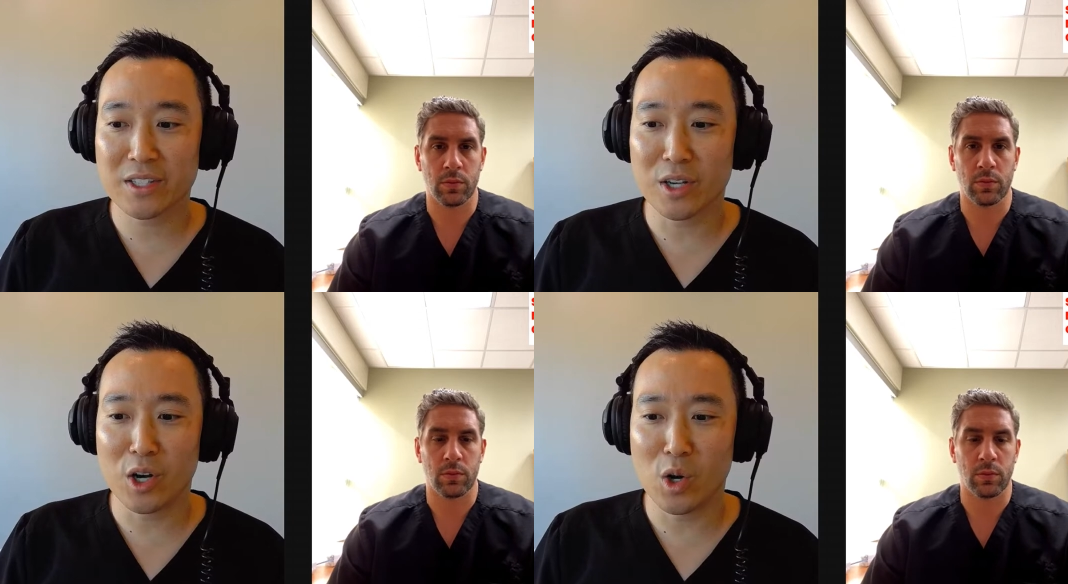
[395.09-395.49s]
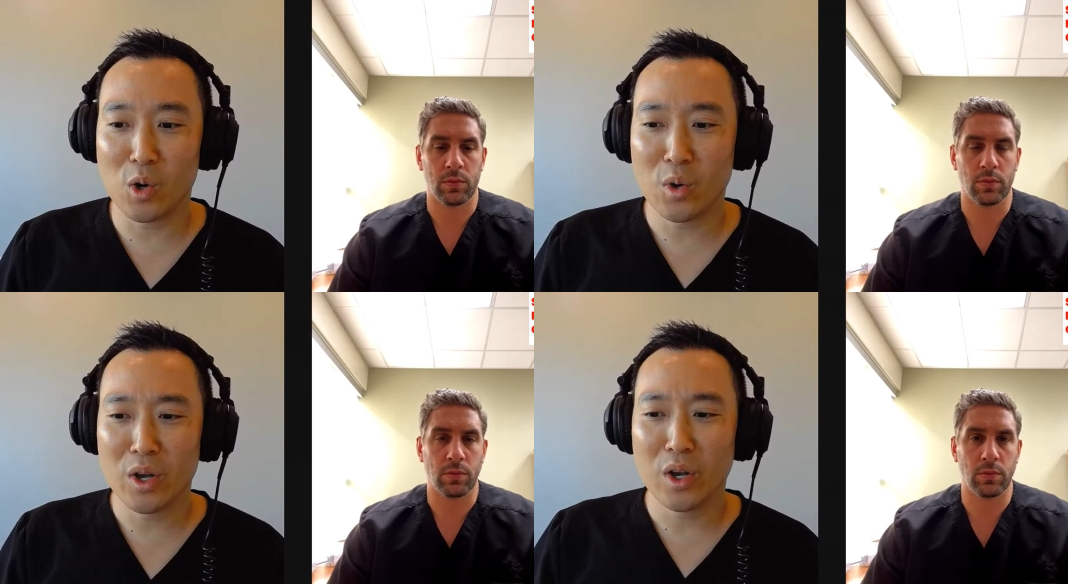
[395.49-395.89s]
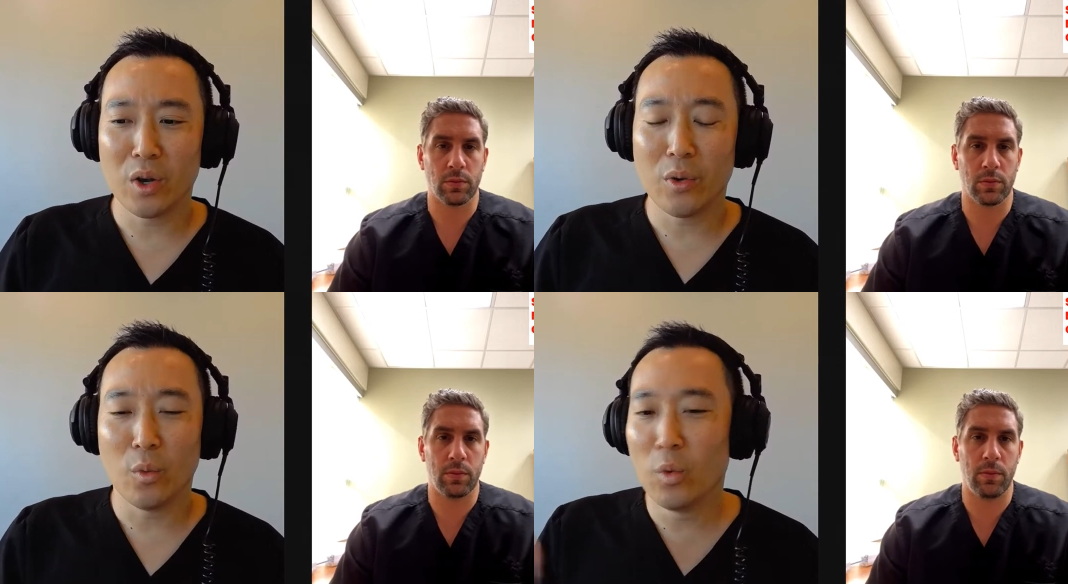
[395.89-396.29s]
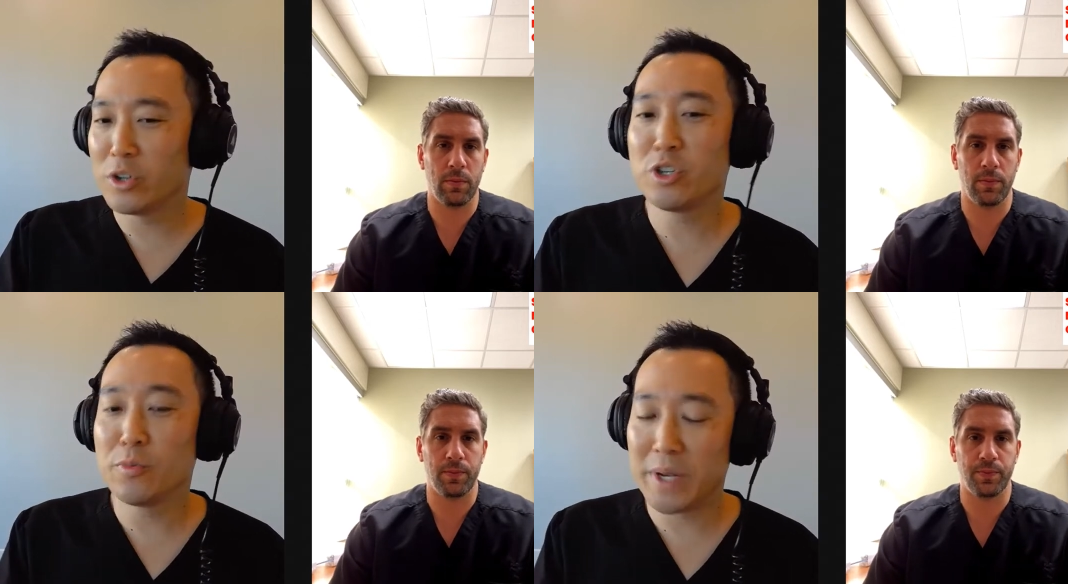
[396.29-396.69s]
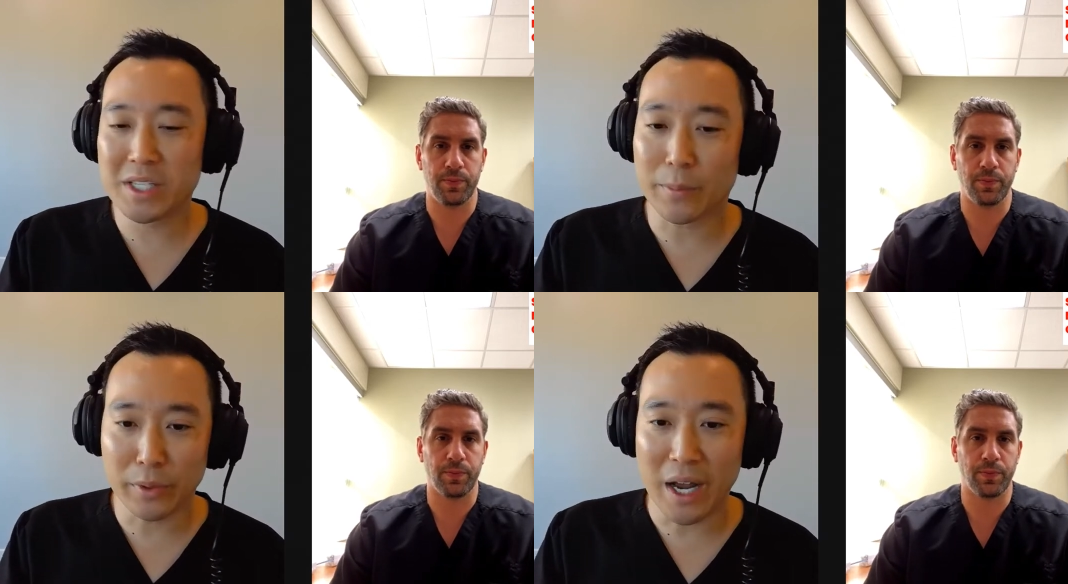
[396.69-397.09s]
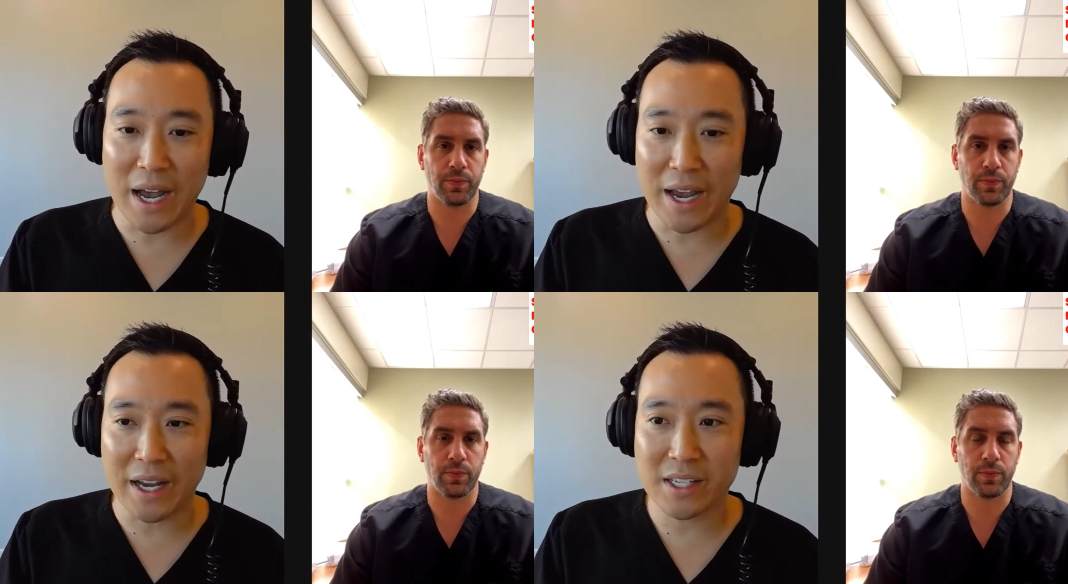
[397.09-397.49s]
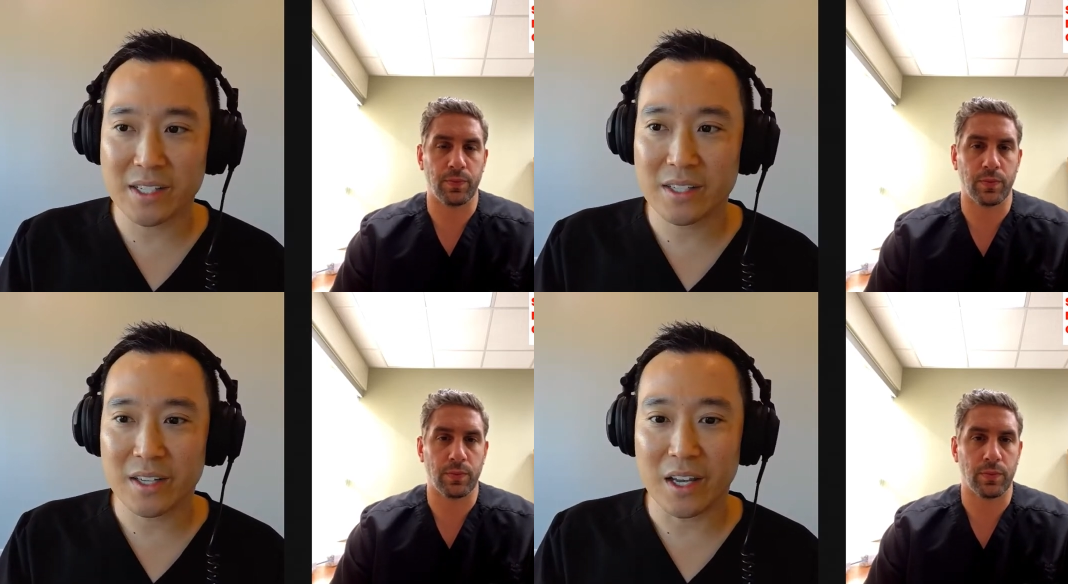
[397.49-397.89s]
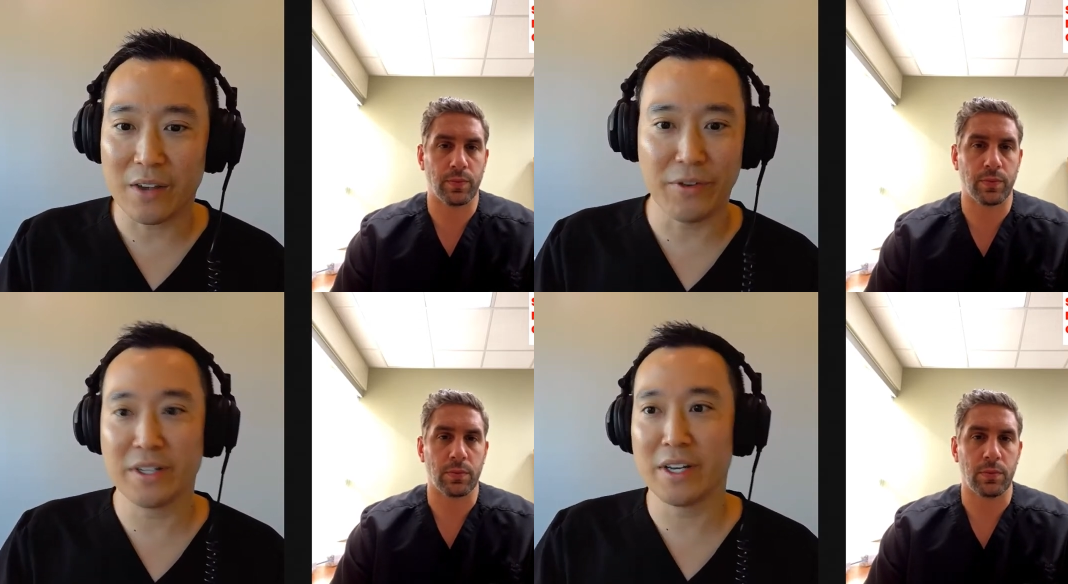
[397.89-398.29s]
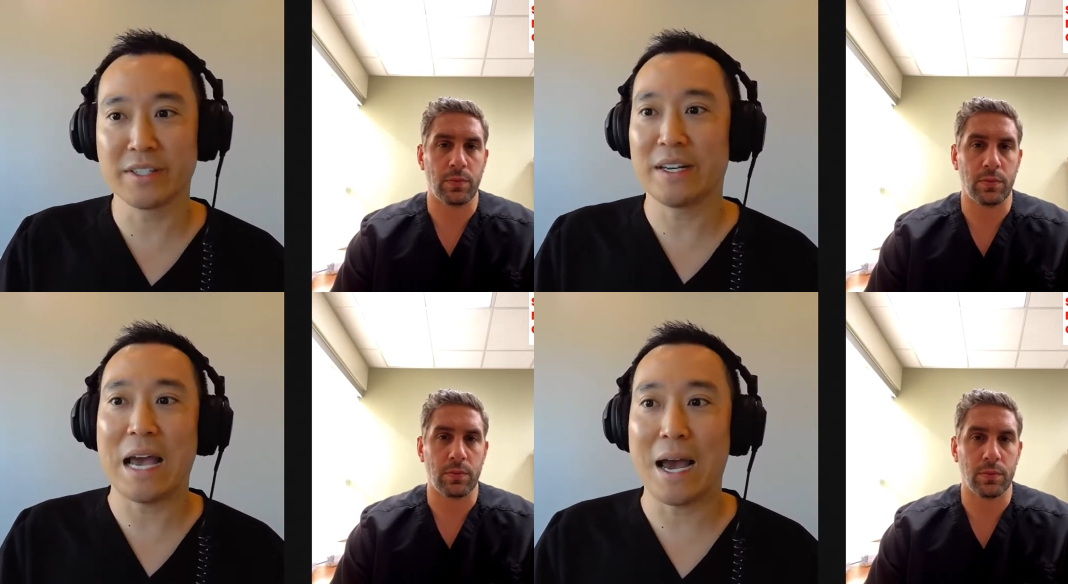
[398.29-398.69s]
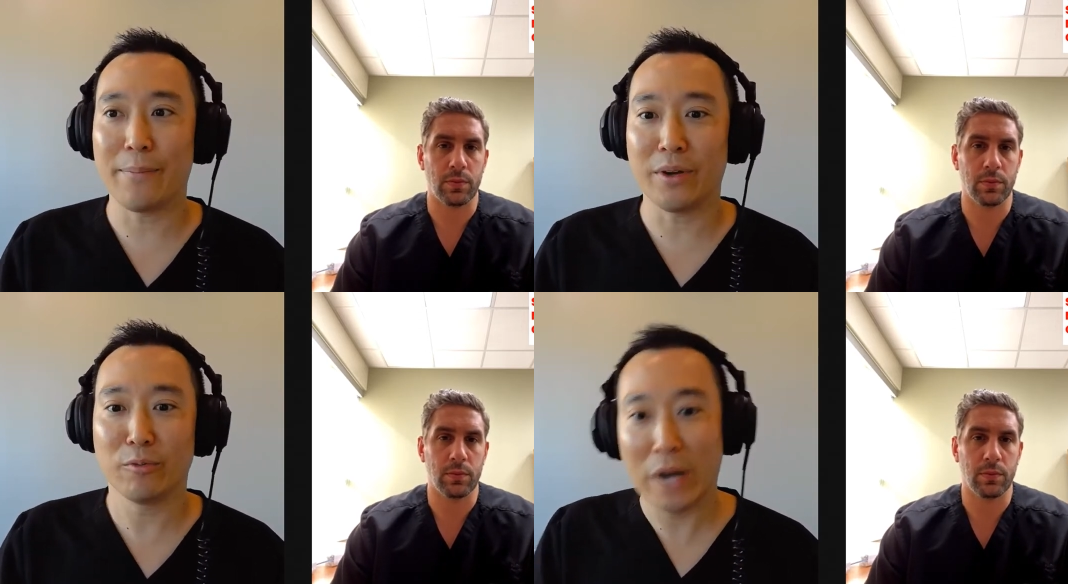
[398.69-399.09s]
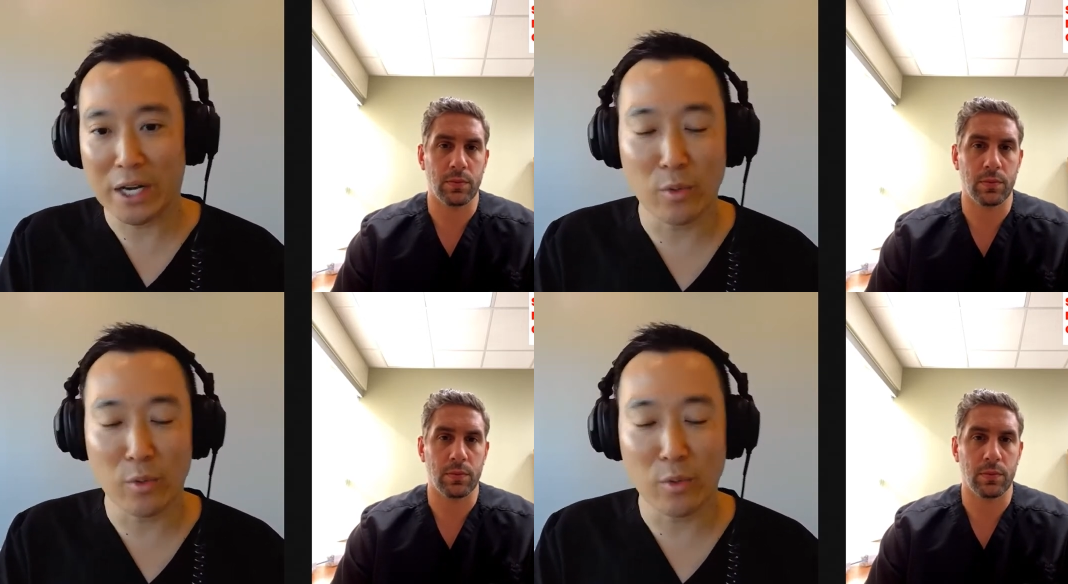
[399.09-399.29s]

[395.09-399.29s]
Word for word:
Speaker 1: so would you be surprised if it doesn't happen right